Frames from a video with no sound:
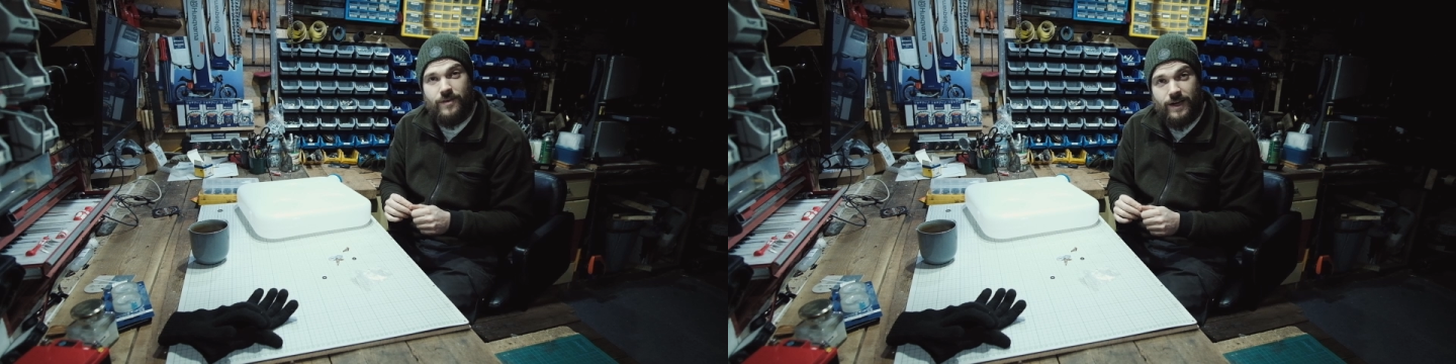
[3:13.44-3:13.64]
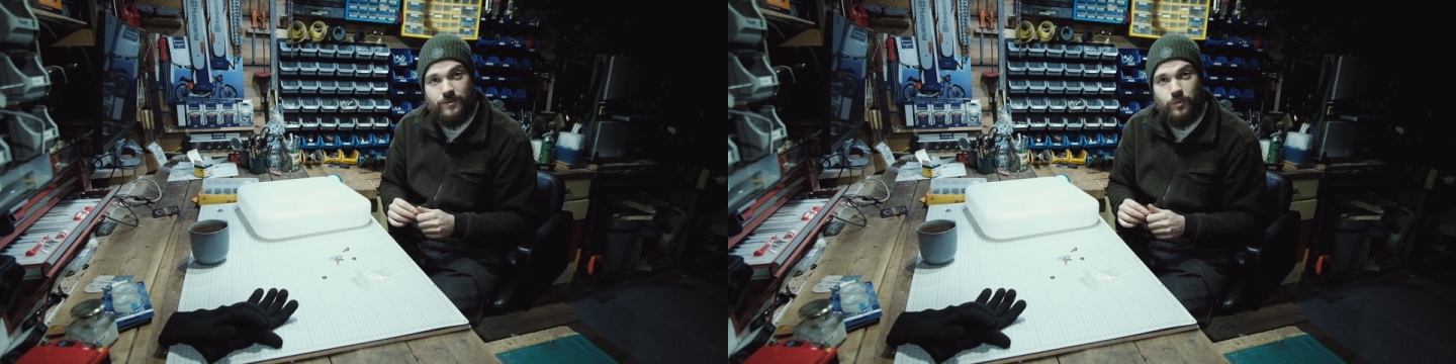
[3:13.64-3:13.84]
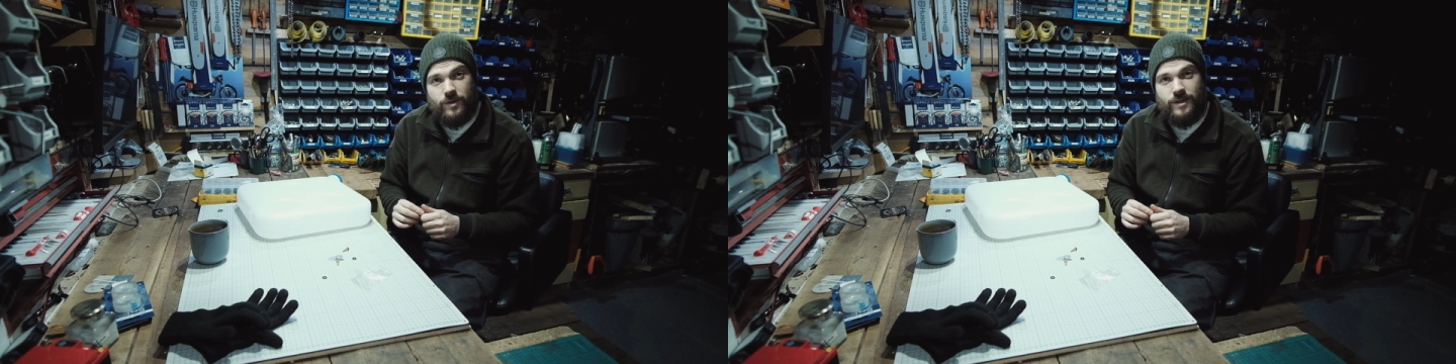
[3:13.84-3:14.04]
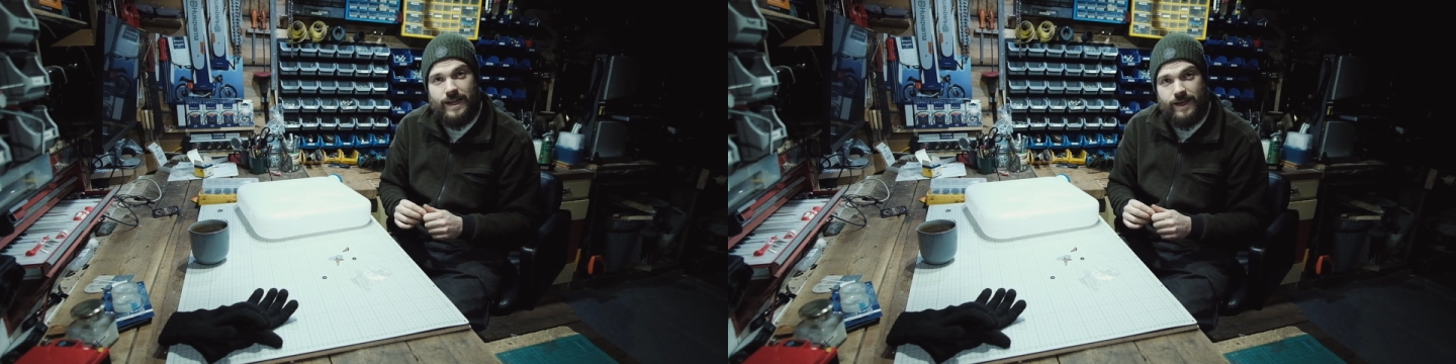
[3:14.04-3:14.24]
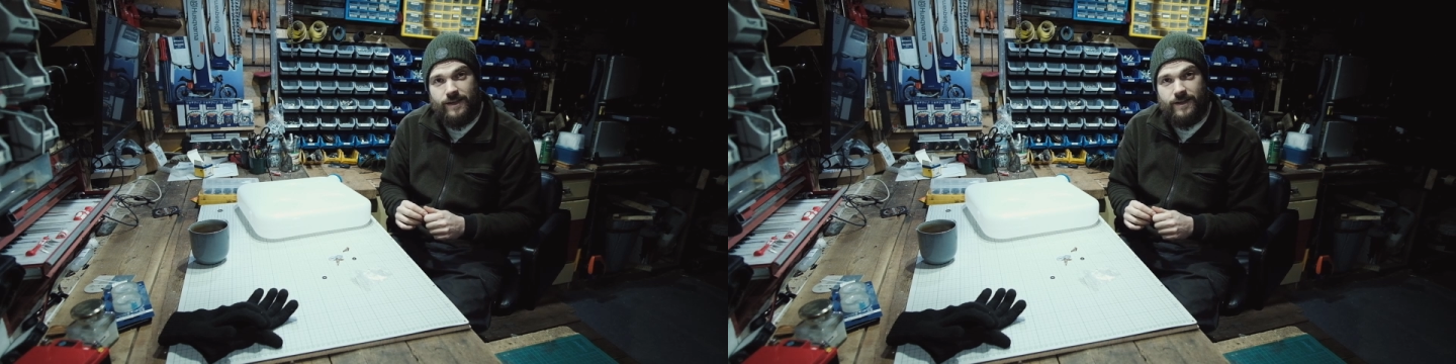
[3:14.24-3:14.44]
had one
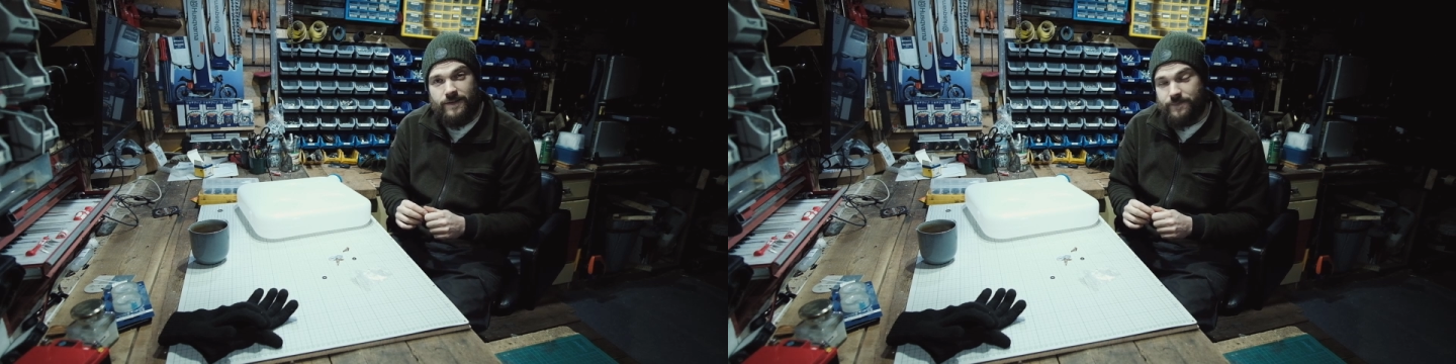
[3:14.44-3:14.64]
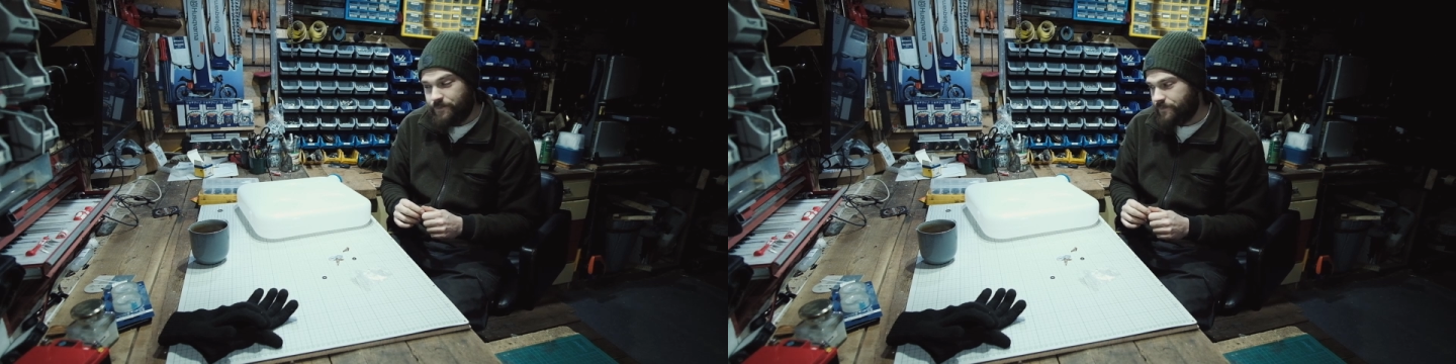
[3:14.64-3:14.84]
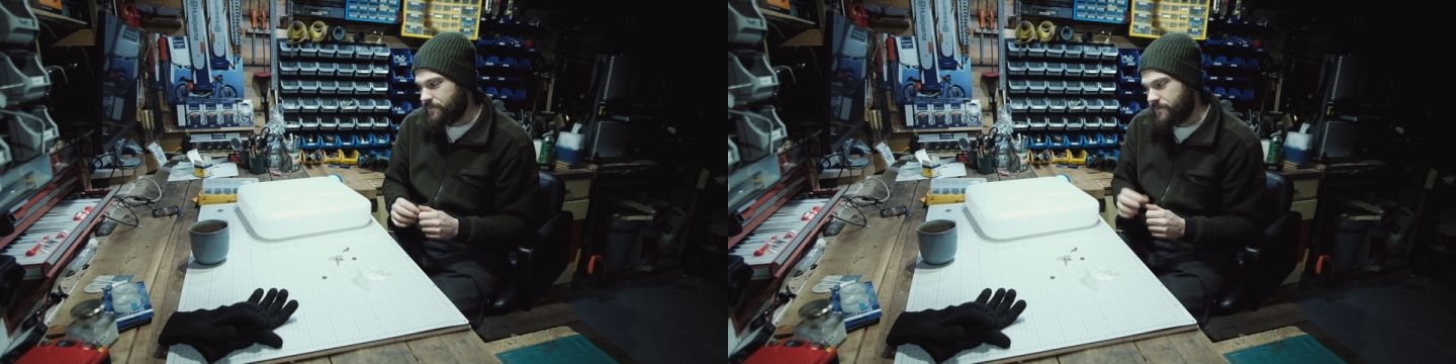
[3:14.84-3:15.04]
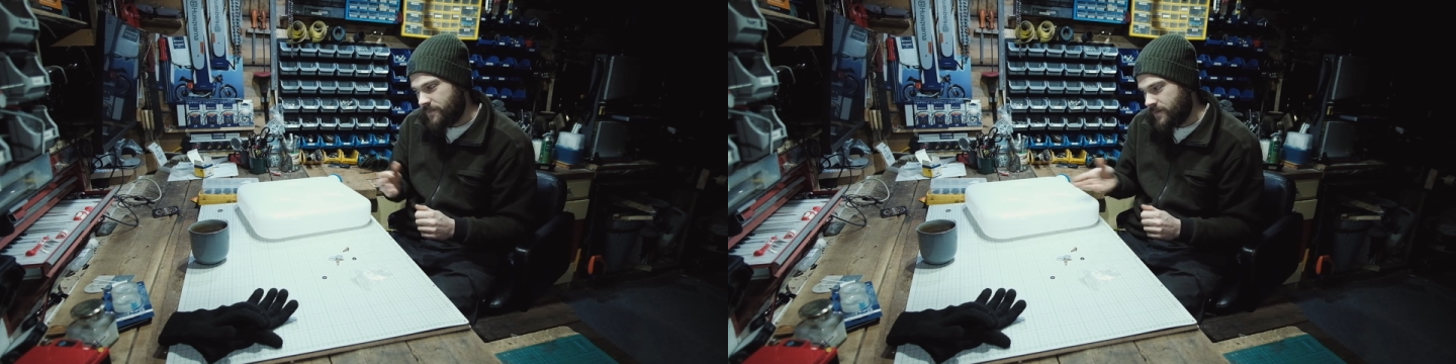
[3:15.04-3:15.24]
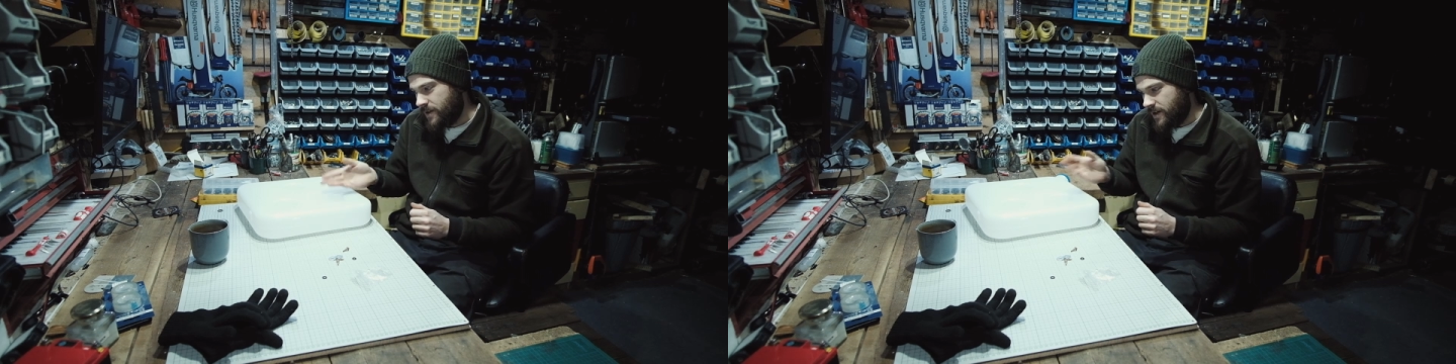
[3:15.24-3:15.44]
leak,
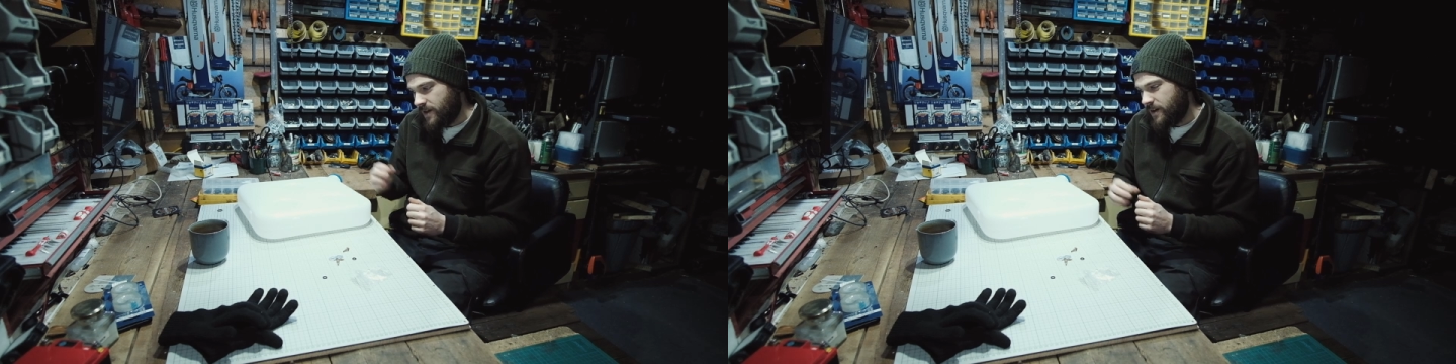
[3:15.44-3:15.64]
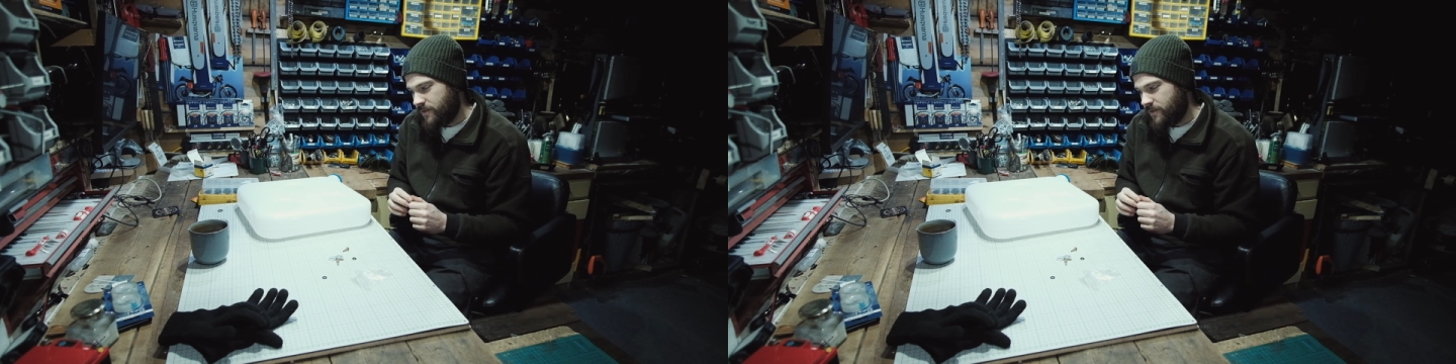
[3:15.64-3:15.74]
and